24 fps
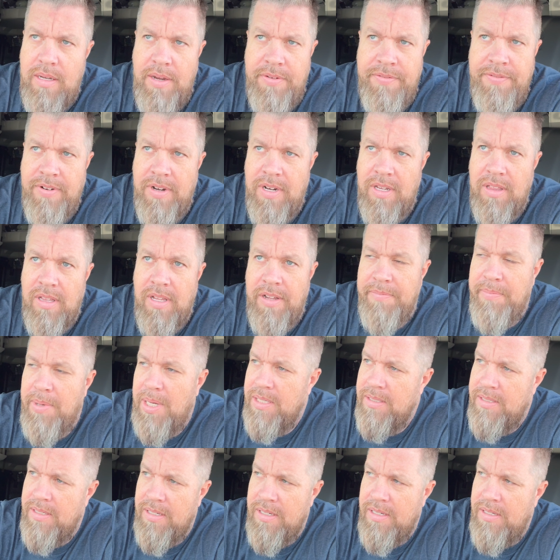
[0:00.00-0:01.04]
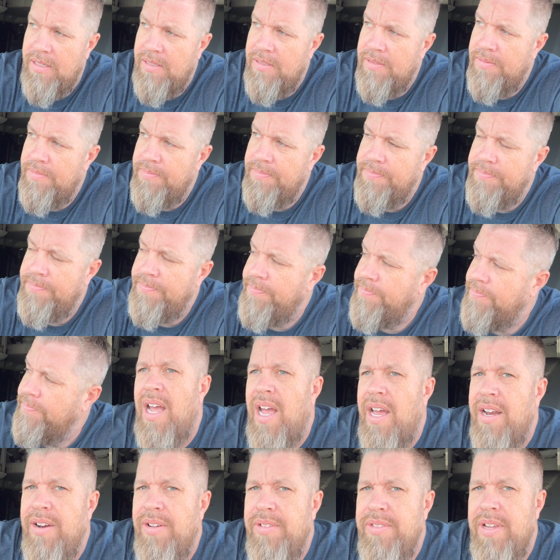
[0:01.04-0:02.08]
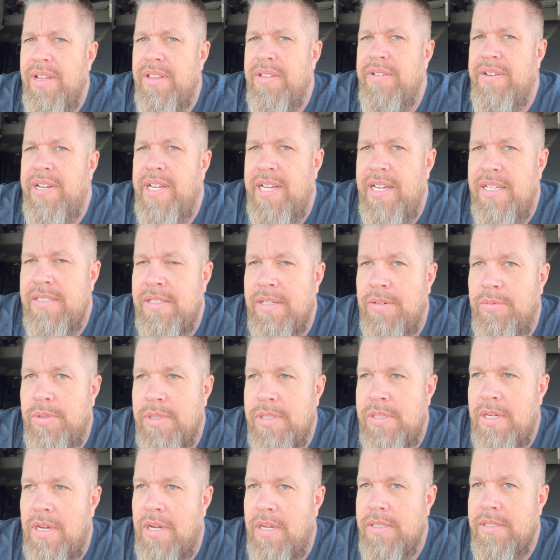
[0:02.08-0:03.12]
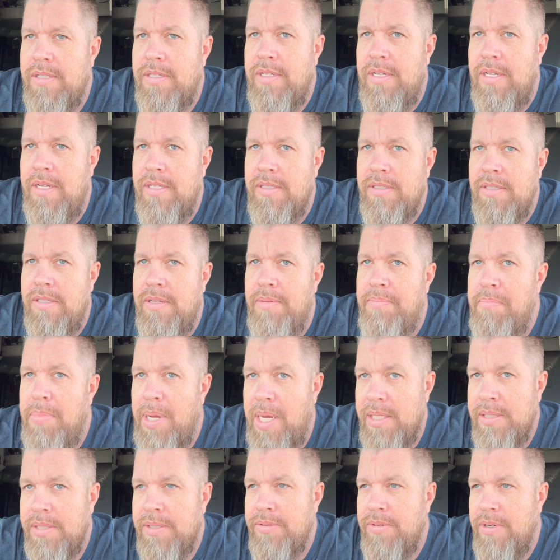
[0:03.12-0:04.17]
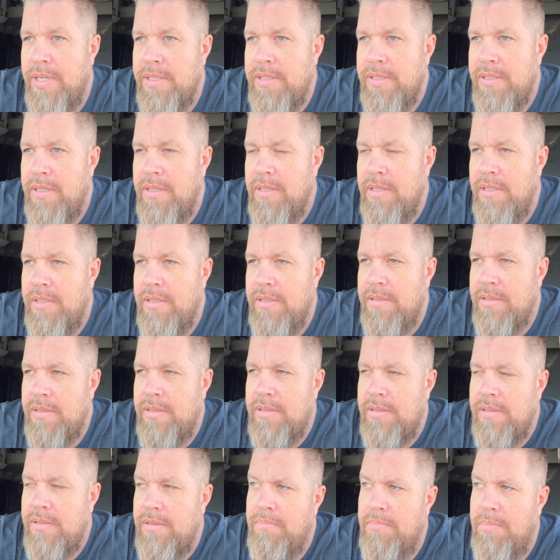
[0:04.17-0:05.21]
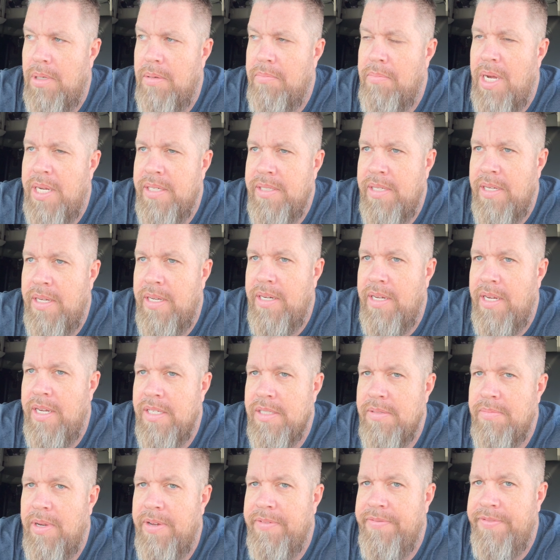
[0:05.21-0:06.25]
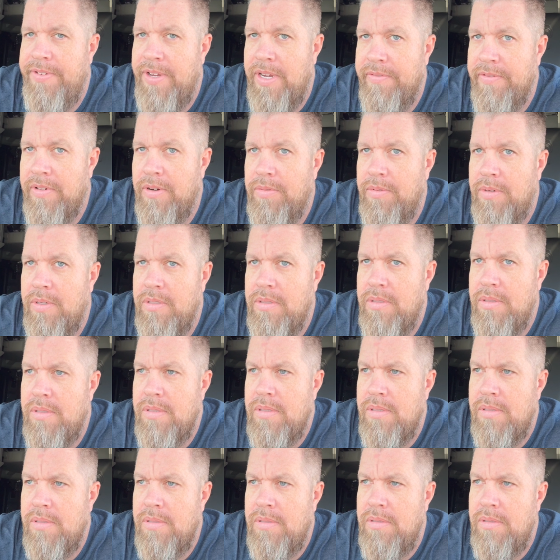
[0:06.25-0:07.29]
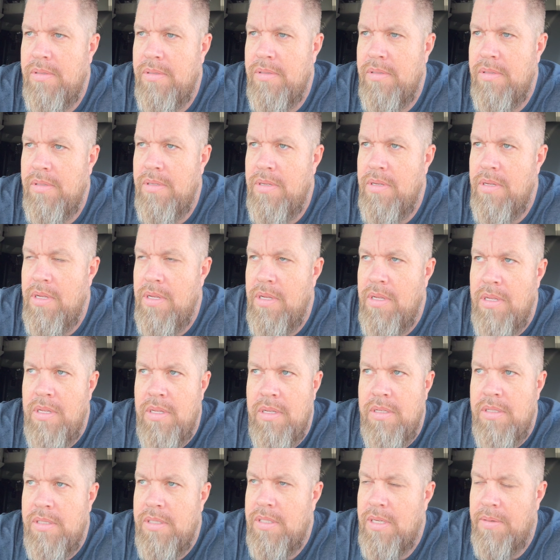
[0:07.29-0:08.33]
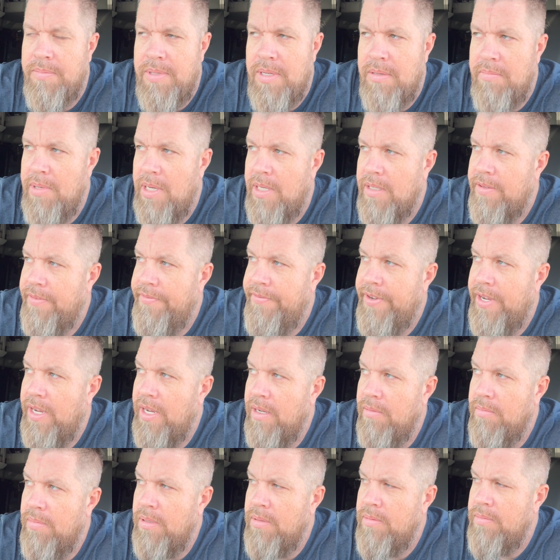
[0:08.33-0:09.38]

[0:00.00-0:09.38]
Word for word: freaking love Montana. I know the other day I said Wisconsin has the best rest areas, but Montana has my favorite ones. Something about the vibe.